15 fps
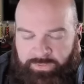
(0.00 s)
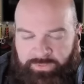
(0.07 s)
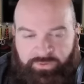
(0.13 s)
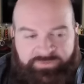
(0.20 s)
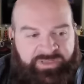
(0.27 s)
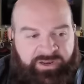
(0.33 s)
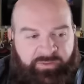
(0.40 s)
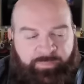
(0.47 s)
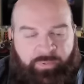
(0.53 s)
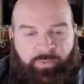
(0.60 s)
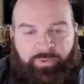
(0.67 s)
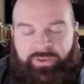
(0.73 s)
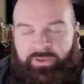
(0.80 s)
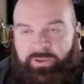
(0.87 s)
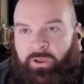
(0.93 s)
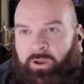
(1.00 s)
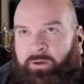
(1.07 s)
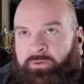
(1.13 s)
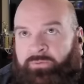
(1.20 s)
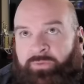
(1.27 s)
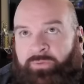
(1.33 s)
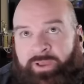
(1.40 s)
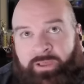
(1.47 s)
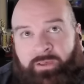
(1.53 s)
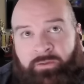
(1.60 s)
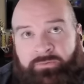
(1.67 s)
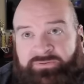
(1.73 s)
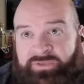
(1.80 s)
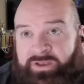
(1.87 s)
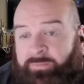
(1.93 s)
There's not a point guard
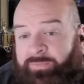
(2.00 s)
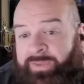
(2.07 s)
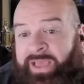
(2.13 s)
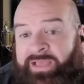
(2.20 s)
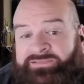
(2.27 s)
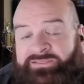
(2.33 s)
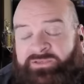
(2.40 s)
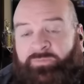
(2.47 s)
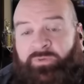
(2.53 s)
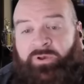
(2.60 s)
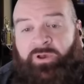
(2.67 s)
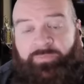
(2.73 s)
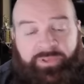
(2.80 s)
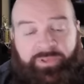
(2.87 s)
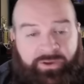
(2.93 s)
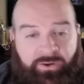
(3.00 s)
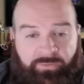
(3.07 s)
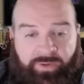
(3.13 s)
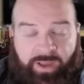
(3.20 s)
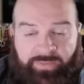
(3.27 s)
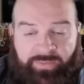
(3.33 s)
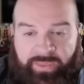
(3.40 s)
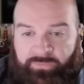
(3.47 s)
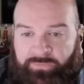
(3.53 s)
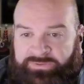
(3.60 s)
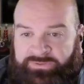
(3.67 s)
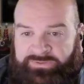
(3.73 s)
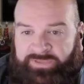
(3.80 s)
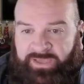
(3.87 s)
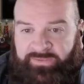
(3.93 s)
around, there's not a basketball player around that
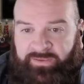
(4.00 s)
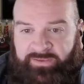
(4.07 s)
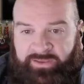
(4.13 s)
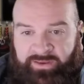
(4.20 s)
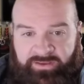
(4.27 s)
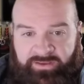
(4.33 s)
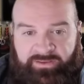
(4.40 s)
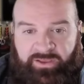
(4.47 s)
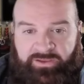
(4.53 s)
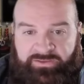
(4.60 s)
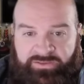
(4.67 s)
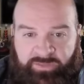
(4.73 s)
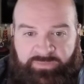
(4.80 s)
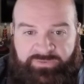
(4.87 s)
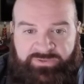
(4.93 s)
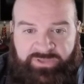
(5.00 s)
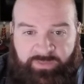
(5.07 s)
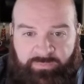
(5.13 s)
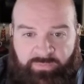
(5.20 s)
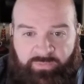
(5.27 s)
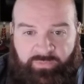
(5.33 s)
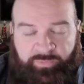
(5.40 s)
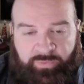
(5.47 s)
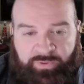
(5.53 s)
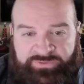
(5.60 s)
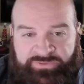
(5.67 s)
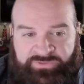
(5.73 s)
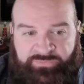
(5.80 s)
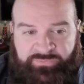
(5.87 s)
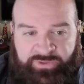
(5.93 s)
would say that getting a double double with
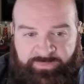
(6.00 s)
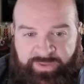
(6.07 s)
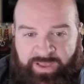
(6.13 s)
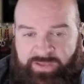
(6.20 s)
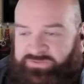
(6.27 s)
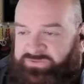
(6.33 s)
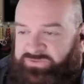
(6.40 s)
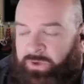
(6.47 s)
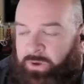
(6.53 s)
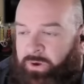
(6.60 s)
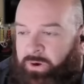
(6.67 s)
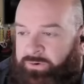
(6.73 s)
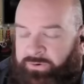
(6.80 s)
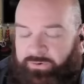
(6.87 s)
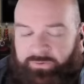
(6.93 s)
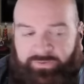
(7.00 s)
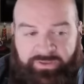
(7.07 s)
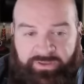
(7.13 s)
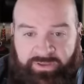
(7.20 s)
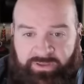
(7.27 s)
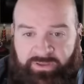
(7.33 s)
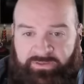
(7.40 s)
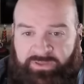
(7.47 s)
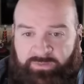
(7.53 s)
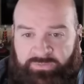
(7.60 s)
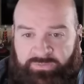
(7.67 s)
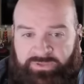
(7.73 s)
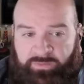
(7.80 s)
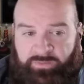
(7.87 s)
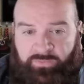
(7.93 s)
points and rebounds is harder than getting a
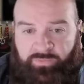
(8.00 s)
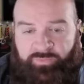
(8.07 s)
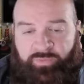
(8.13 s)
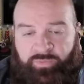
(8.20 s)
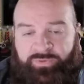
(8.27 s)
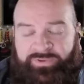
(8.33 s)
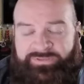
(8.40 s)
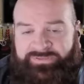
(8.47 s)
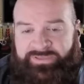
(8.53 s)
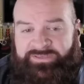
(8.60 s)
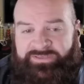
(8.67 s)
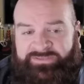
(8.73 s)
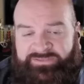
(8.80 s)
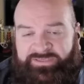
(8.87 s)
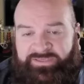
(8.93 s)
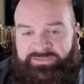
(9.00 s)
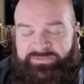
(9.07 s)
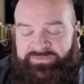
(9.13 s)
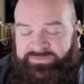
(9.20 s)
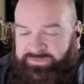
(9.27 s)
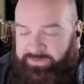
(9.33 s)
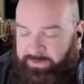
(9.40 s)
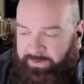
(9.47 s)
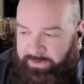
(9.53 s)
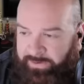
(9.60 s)
double double with points and assists.